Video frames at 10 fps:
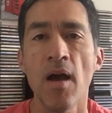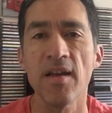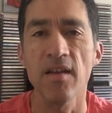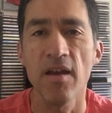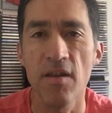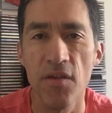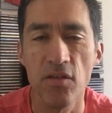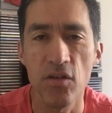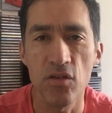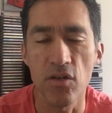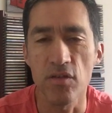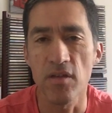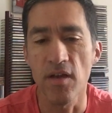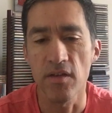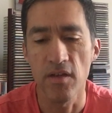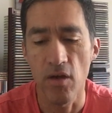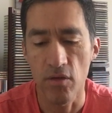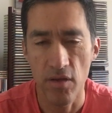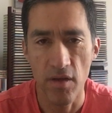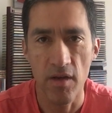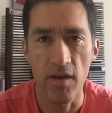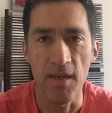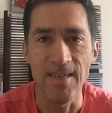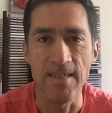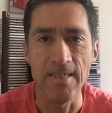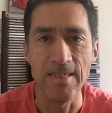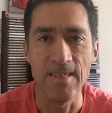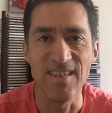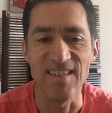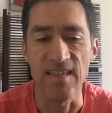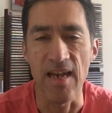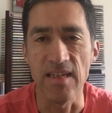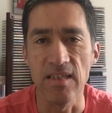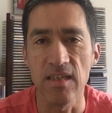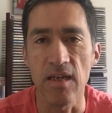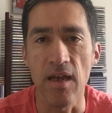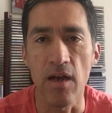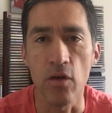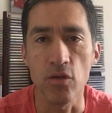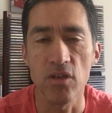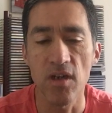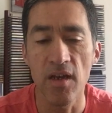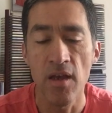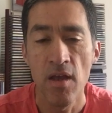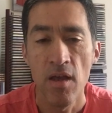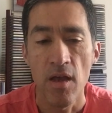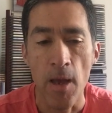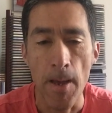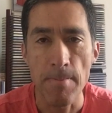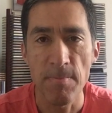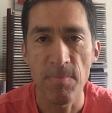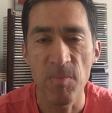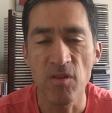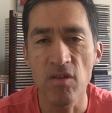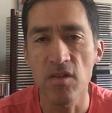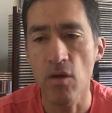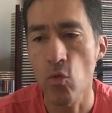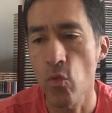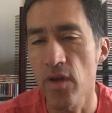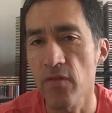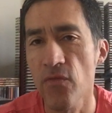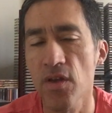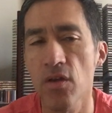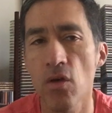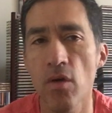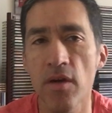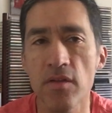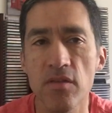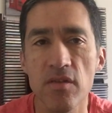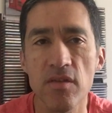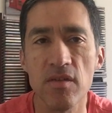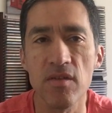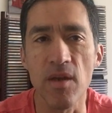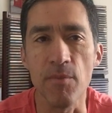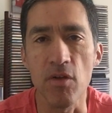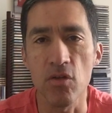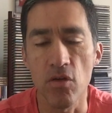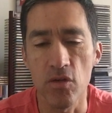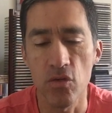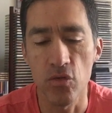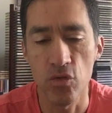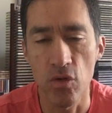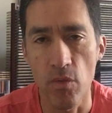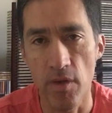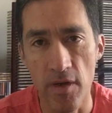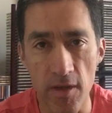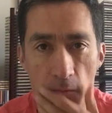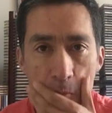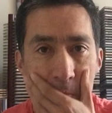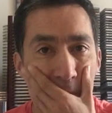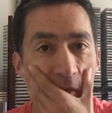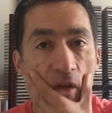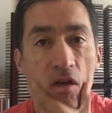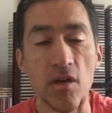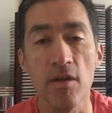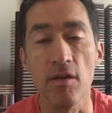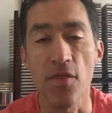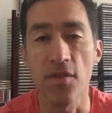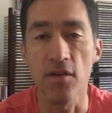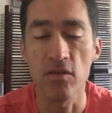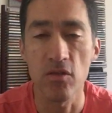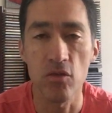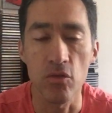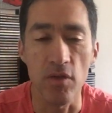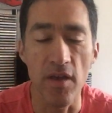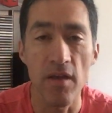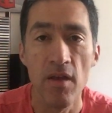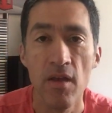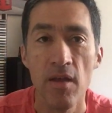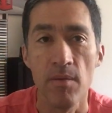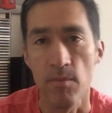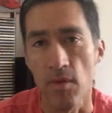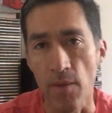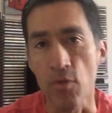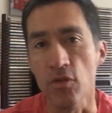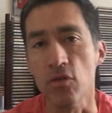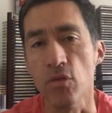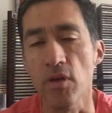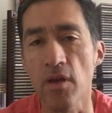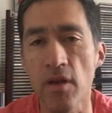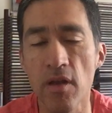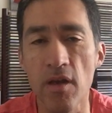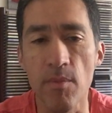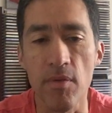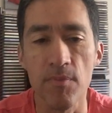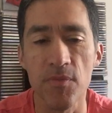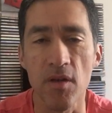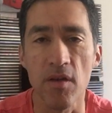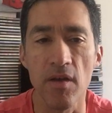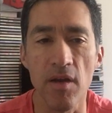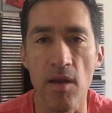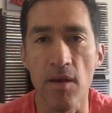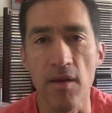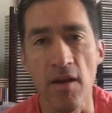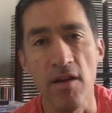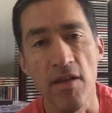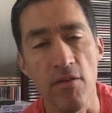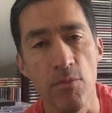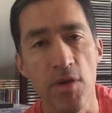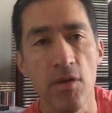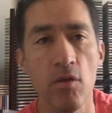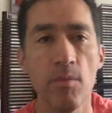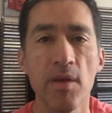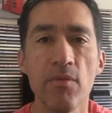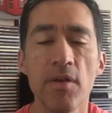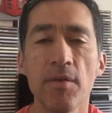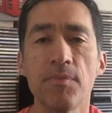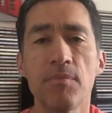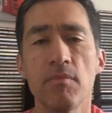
Hi there, this is Christian down here in Santiago, Chile. This is a quick video. I'm not going to show any music things today. I'm going to do it in another video, maybe